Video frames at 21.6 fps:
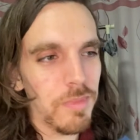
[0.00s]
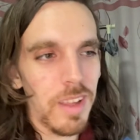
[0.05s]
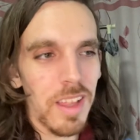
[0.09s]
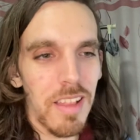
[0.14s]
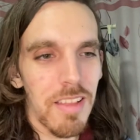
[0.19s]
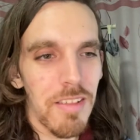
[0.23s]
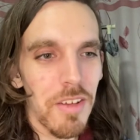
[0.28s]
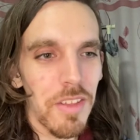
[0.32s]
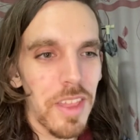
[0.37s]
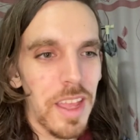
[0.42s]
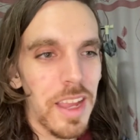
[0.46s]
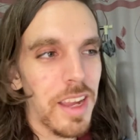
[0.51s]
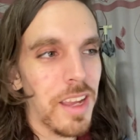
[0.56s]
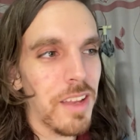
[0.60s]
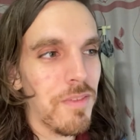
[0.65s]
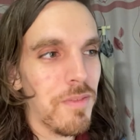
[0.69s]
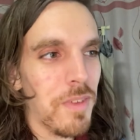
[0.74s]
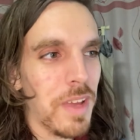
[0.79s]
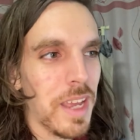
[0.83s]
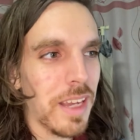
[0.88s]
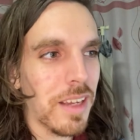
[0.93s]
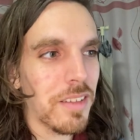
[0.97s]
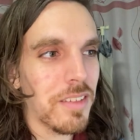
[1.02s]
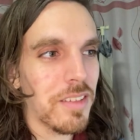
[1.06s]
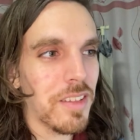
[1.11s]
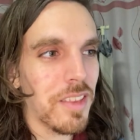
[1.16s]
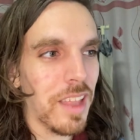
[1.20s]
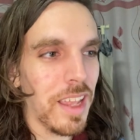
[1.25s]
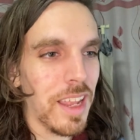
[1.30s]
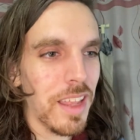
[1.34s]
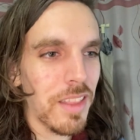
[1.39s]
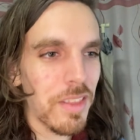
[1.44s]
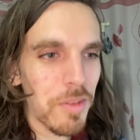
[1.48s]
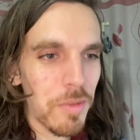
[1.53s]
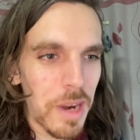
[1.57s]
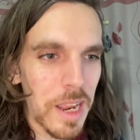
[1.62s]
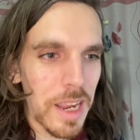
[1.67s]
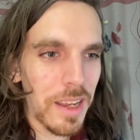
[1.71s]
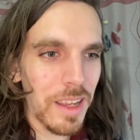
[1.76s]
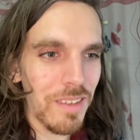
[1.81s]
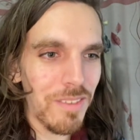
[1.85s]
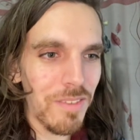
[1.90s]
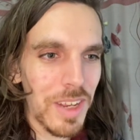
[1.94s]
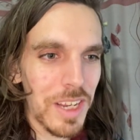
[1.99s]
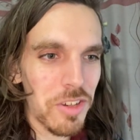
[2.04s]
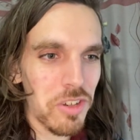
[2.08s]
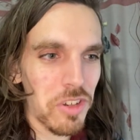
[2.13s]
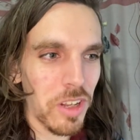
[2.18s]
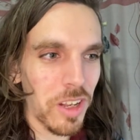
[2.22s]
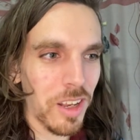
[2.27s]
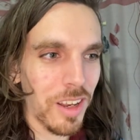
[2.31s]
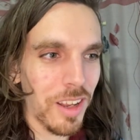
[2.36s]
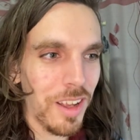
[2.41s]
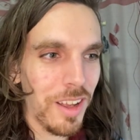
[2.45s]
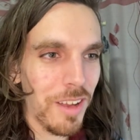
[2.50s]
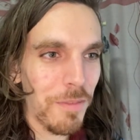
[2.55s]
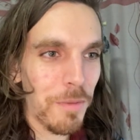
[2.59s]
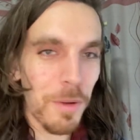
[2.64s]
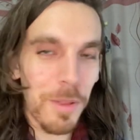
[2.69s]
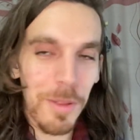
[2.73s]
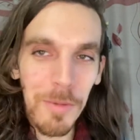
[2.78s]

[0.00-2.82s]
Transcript: So they convict, they get the right conviction for the